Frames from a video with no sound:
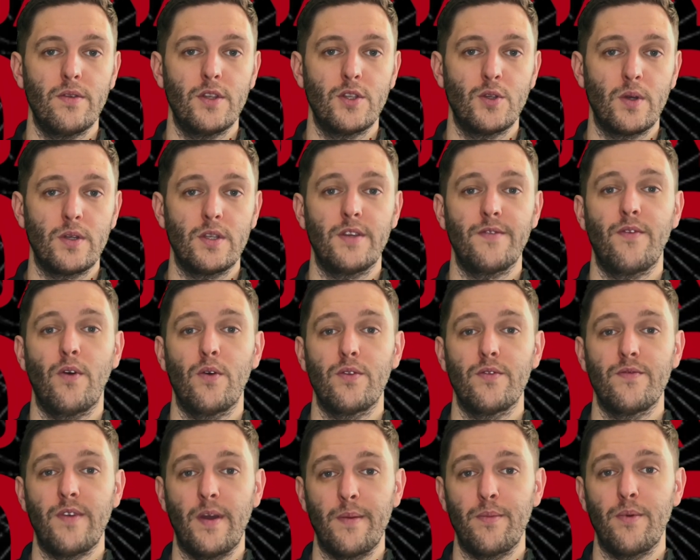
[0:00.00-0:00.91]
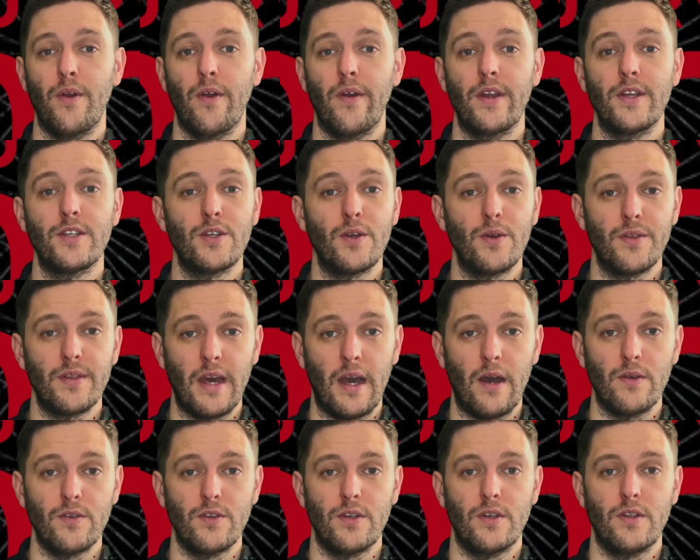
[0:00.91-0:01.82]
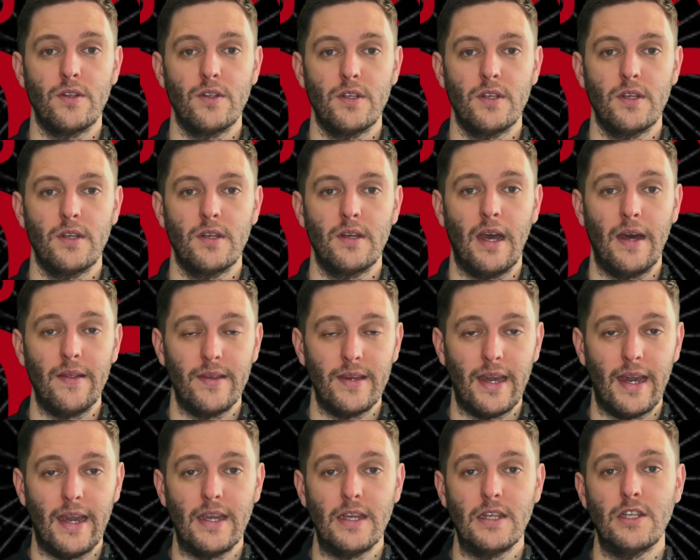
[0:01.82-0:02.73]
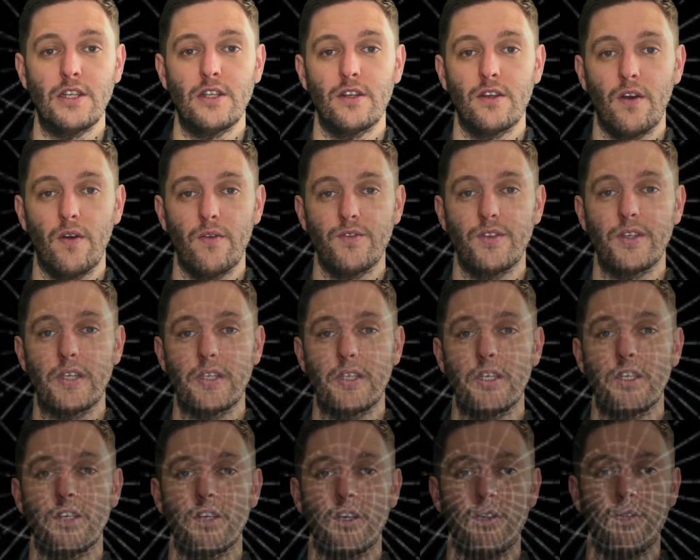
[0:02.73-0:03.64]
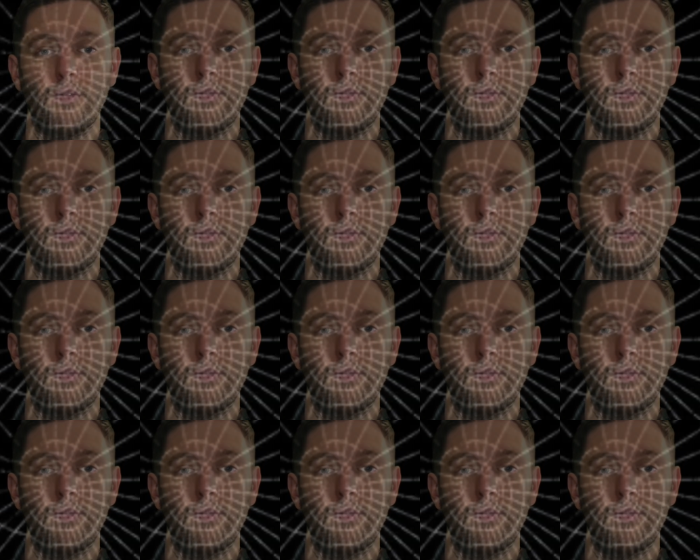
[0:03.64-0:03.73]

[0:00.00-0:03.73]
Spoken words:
the 24th of February 2000 at the age of 62.